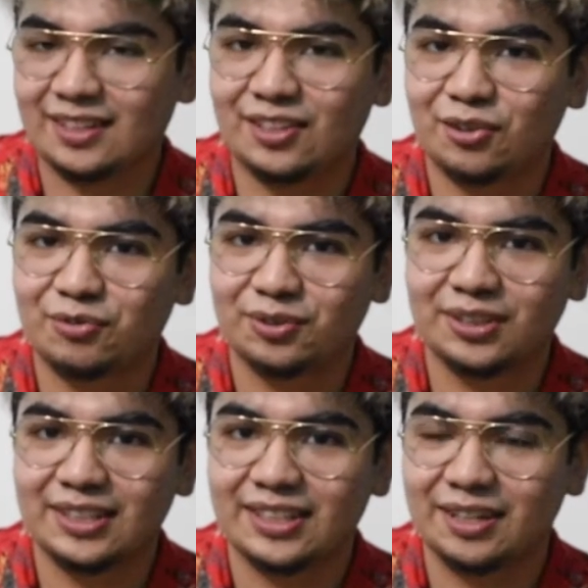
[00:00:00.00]

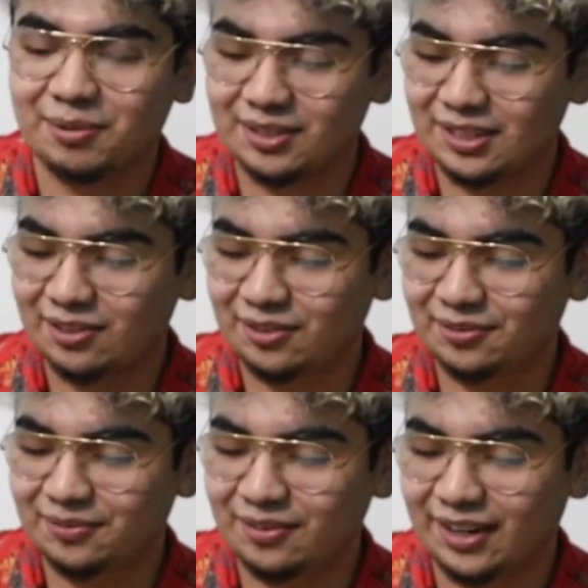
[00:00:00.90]
hopefully it works out
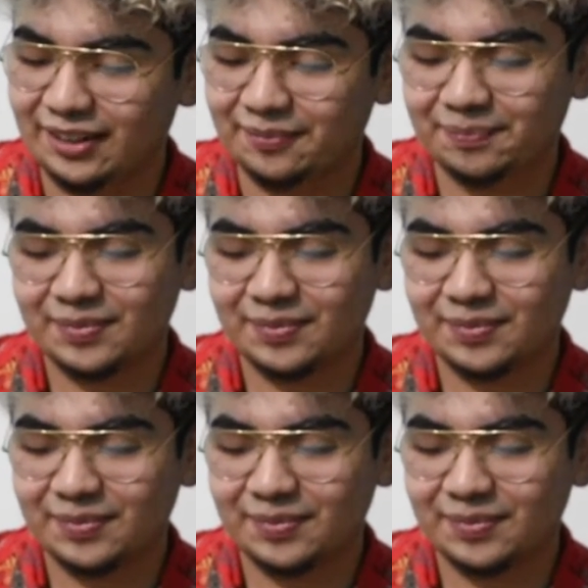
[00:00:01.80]
fine.